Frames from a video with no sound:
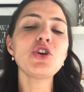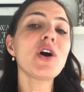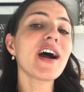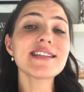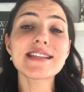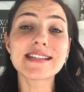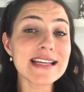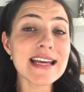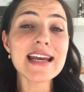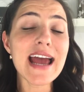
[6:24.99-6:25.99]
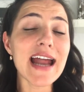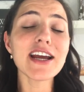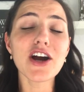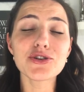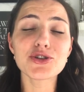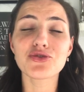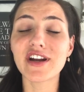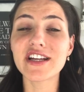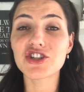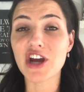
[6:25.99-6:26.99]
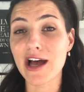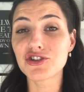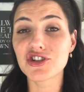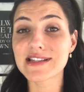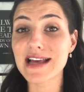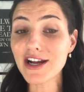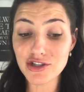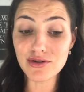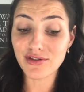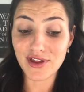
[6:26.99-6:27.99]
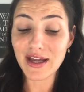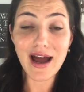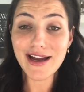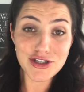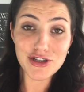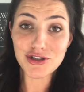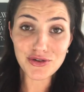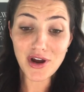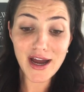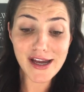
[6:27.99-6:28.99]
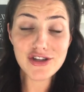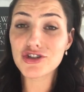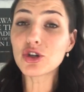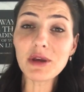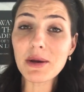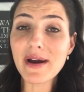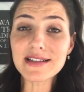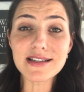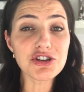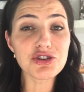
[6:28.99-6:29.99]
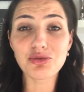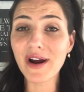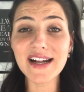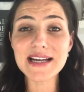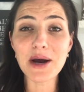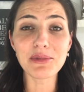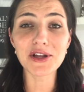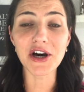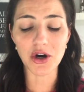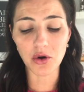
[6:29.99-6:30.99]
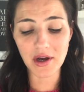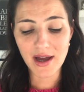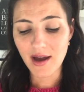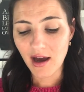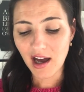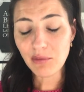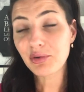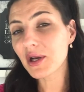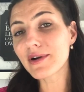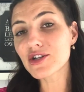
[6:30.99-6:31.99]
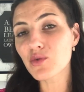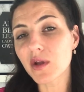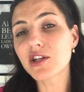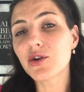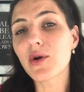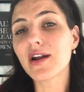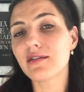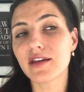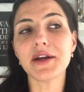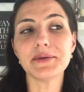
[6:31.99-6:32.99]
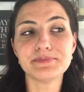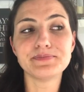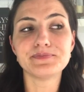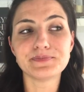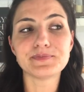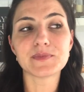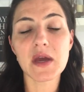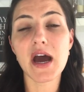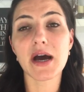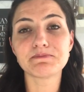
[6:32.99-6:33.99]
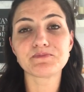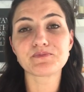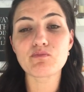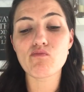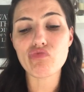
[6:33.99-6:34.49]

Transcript: And if you guys see any other trending challenges that you think I should try, shoot me a message, write it down below. I'm pretty much willing to do anything. Yeah.